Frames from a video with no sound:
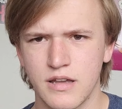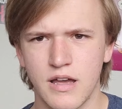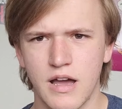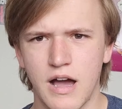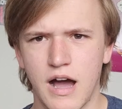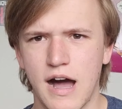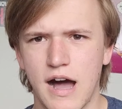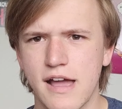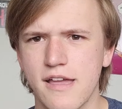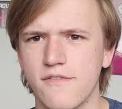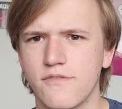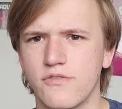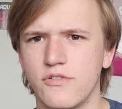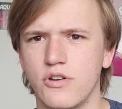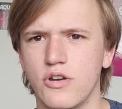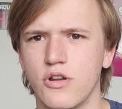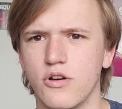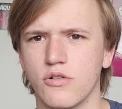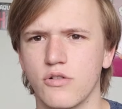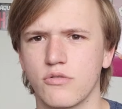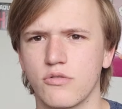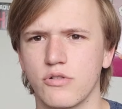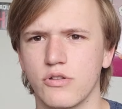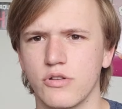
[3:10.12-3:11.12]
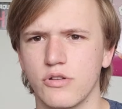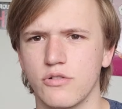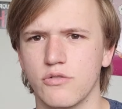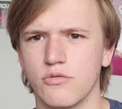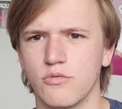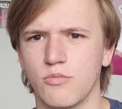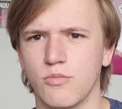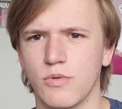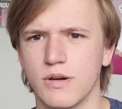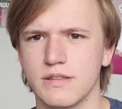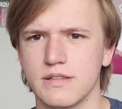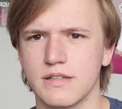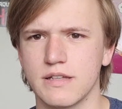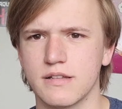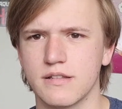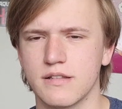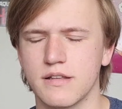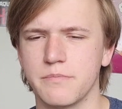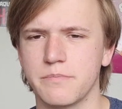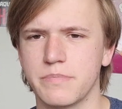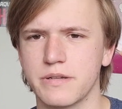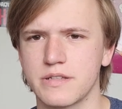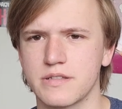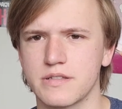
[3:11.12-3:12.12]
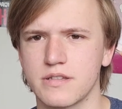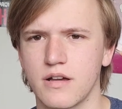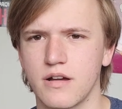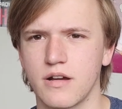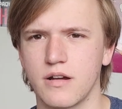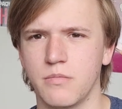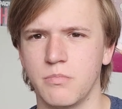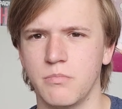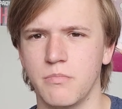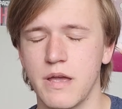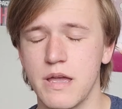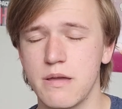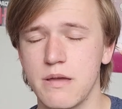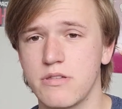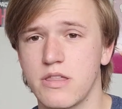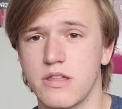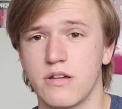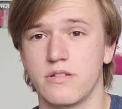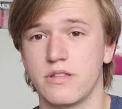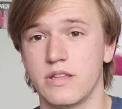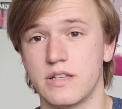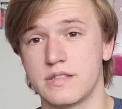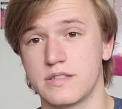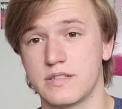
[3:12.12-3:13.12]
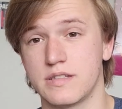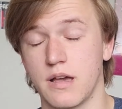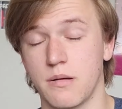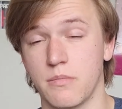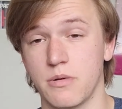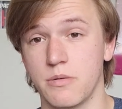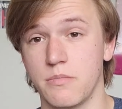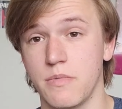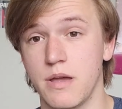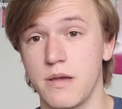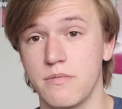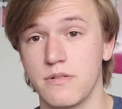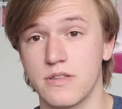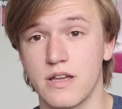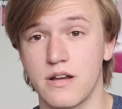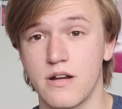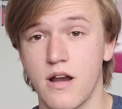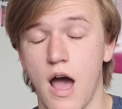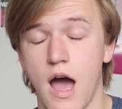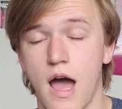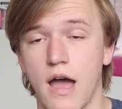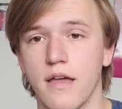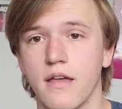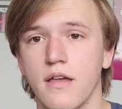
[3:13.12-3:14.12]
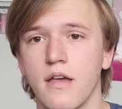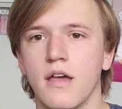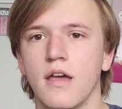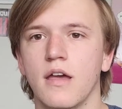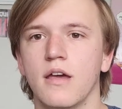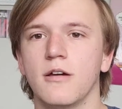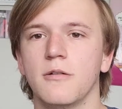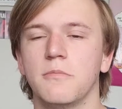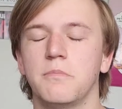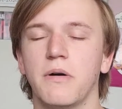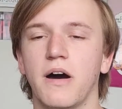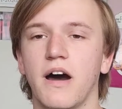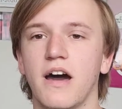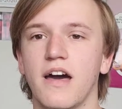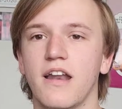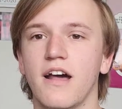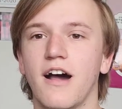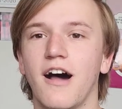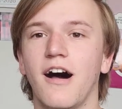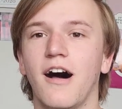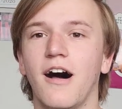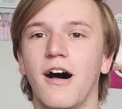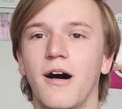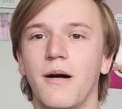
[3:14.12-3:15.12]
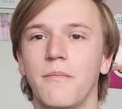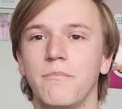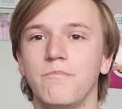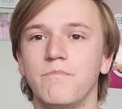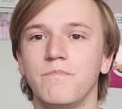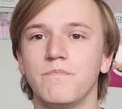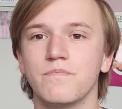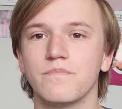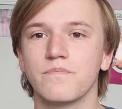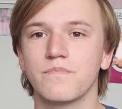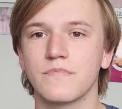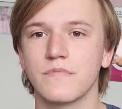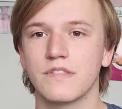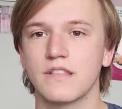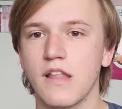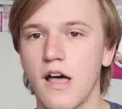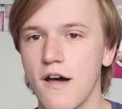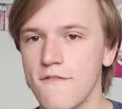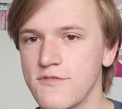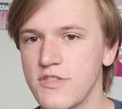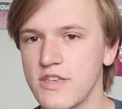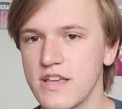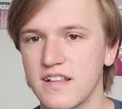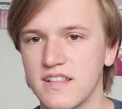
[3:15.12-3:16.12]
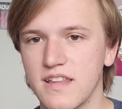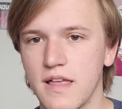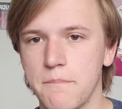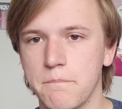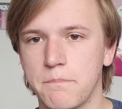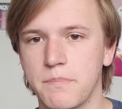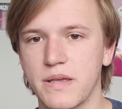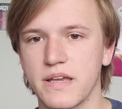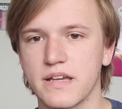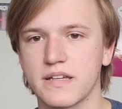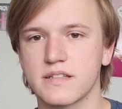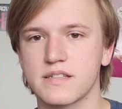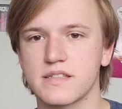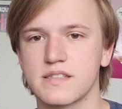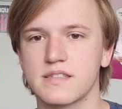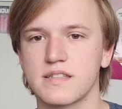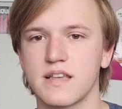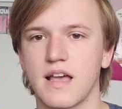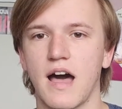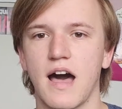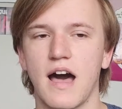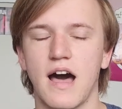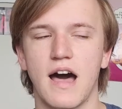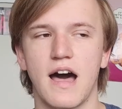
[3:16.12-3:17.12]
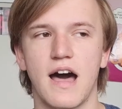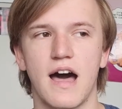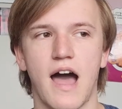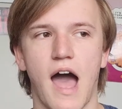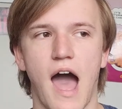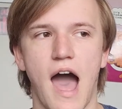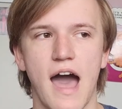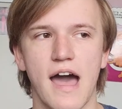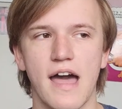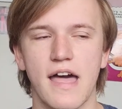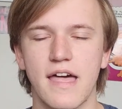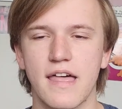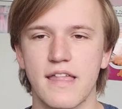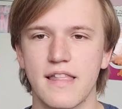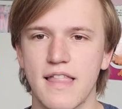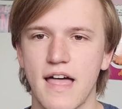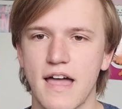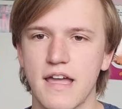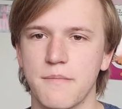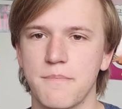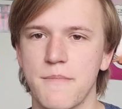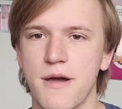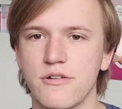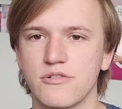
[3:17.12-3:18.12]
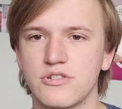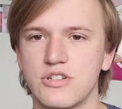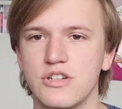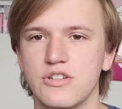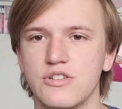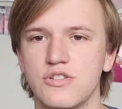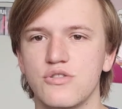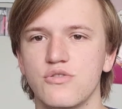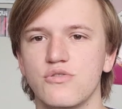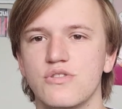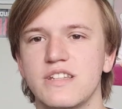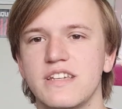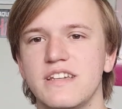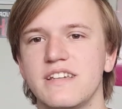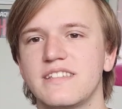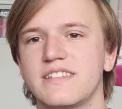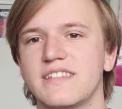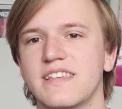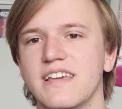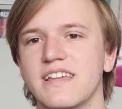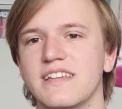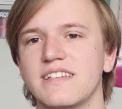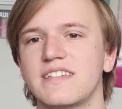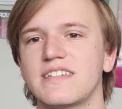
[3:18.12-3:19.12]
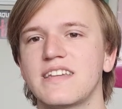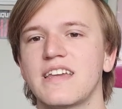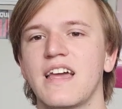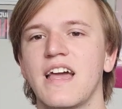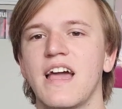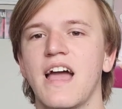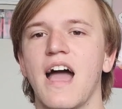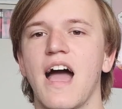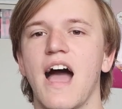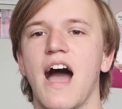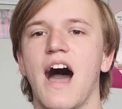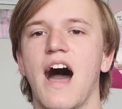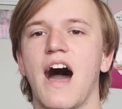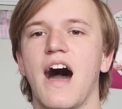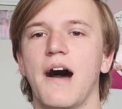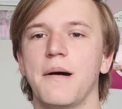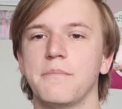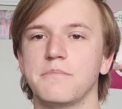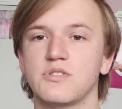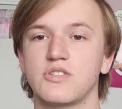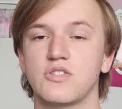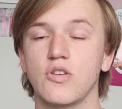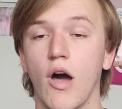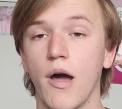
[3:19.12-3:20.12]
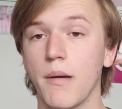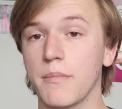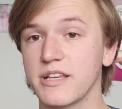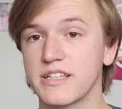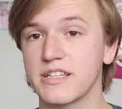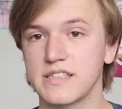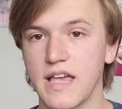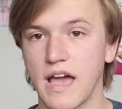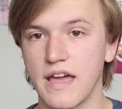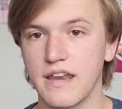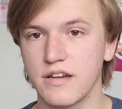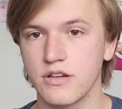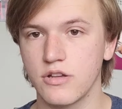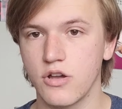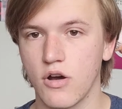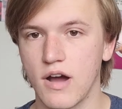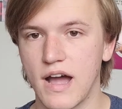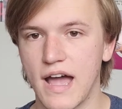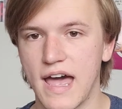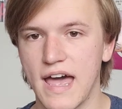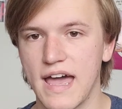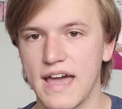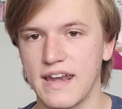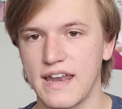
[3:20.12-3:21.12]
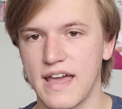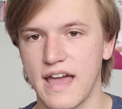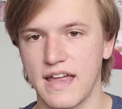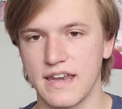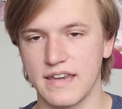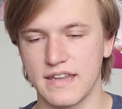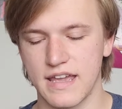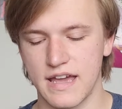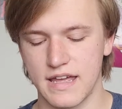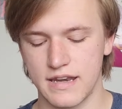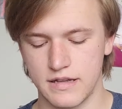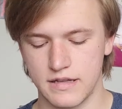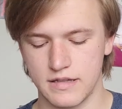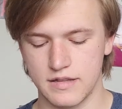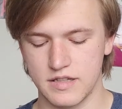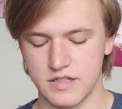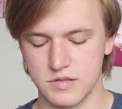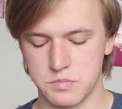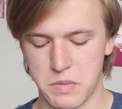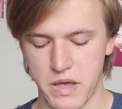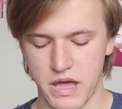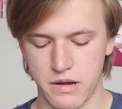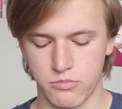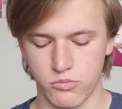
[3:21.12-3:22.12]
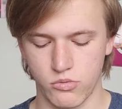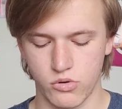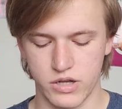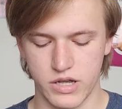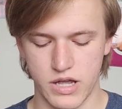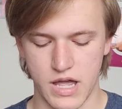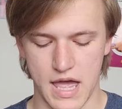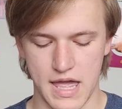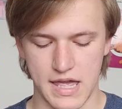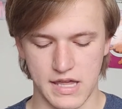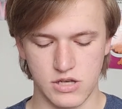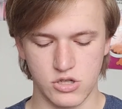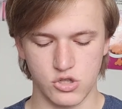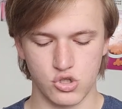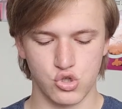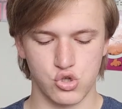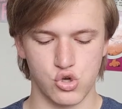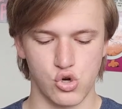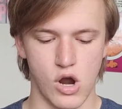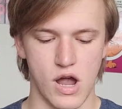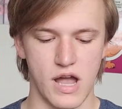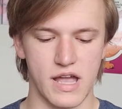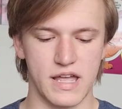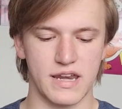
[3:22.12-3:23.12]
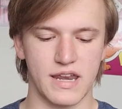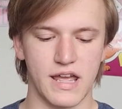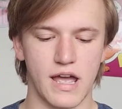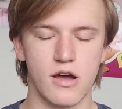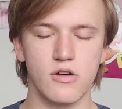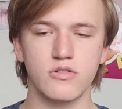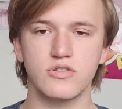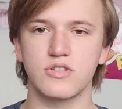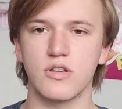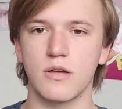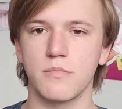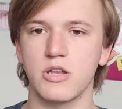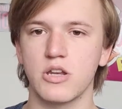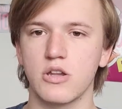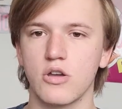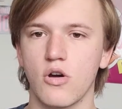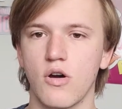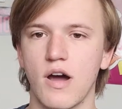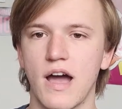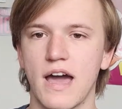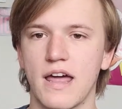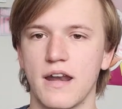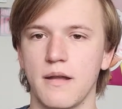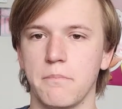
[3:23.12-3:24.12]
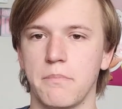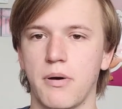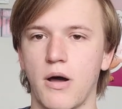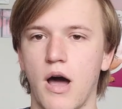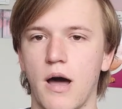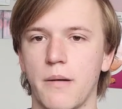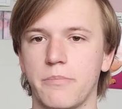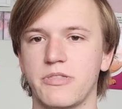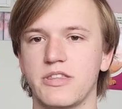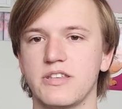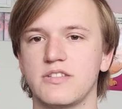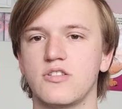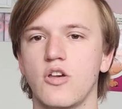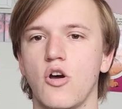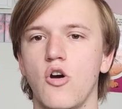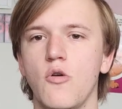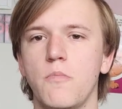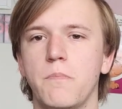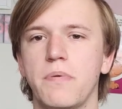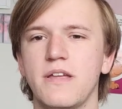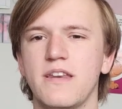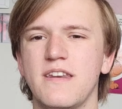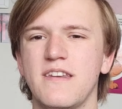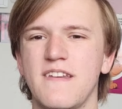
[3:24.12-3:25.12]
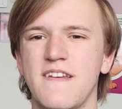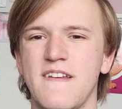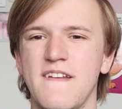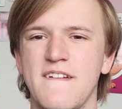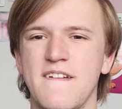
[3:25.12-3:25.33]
I have no clue when the Olympics are. Maybe they're this summer, maybe they're not. But, love the Olympics. I like Mountain Dew decent. So I'm excited to go ahead and get in this bad boy and try it out. So I'm going to go ahead and pop this open.